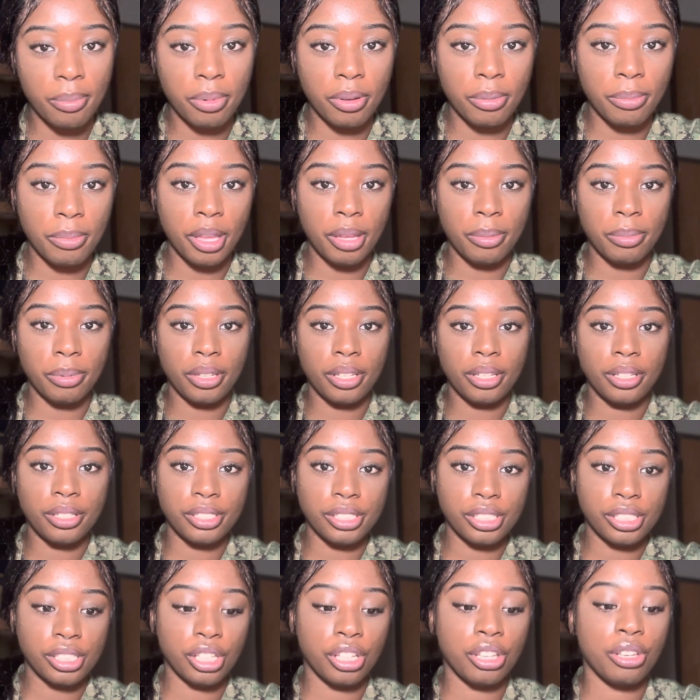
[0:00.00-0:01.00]
but maybe
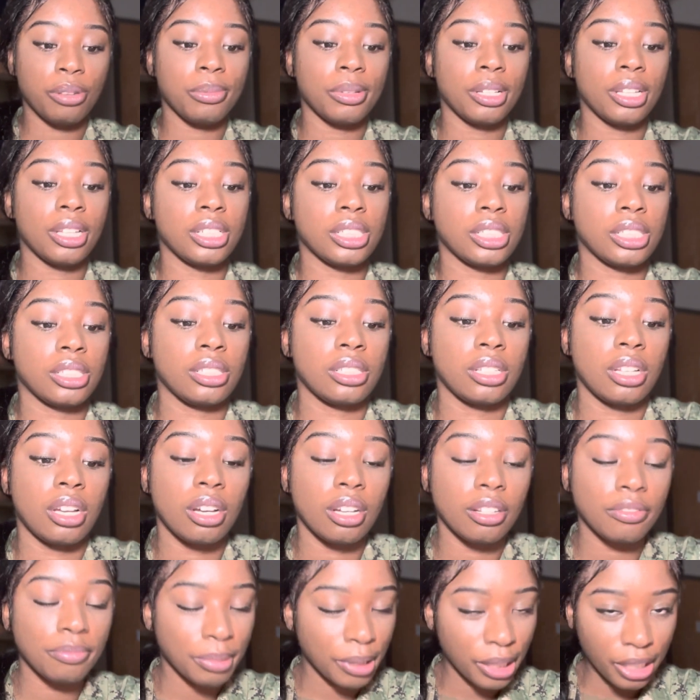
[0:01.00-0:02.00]
just accumulation
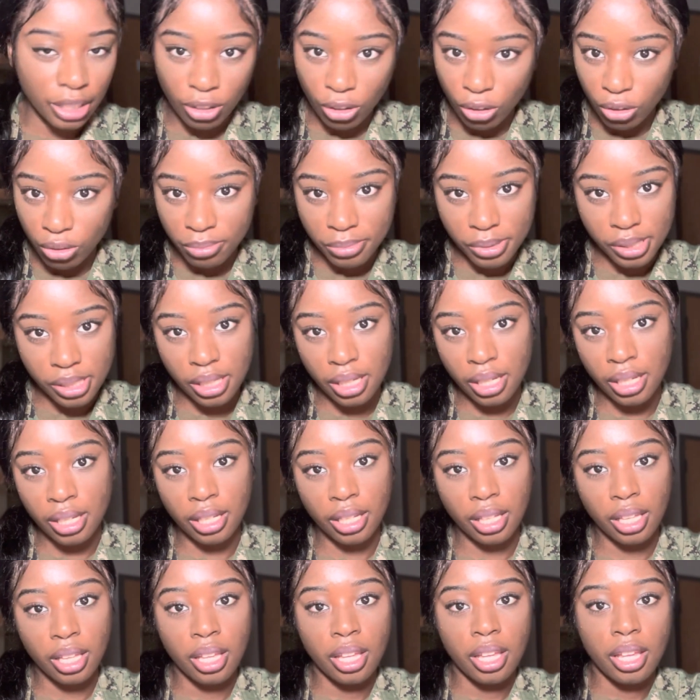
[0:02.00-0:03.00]
of being homesick,
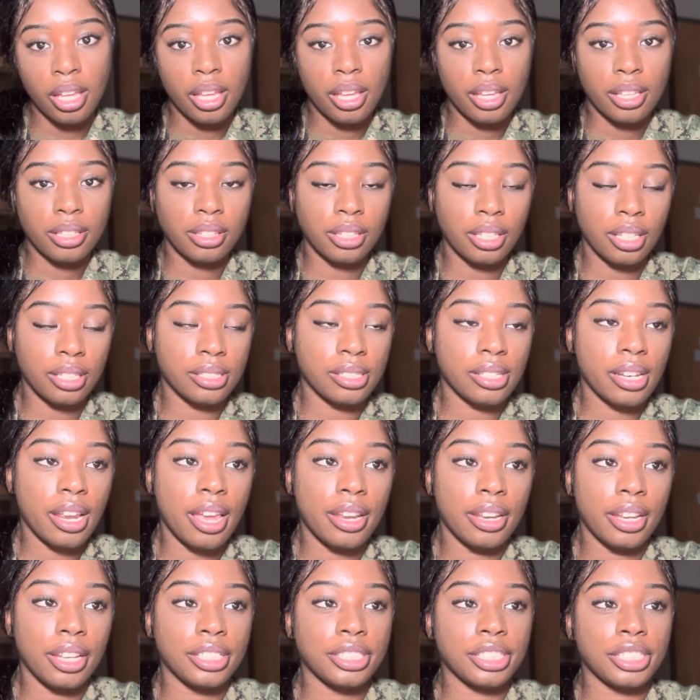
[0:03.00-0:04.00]
things of
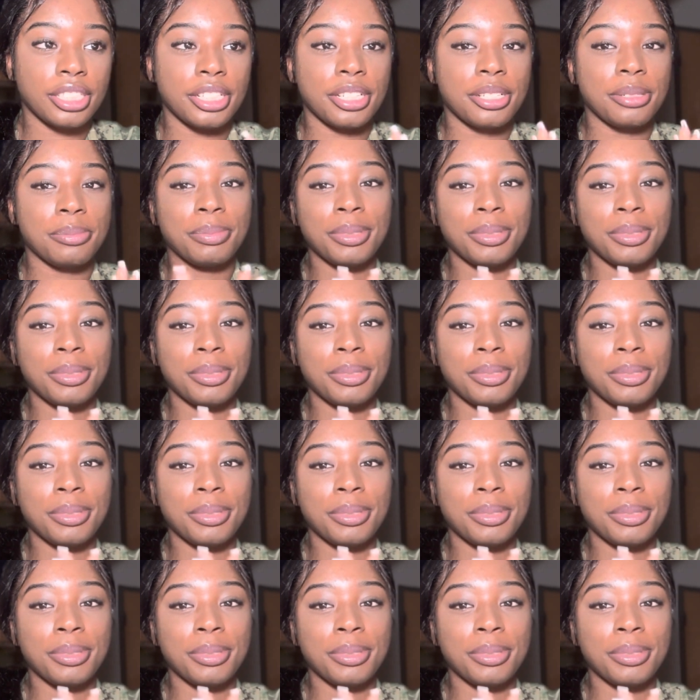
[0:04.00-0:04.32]
that nature.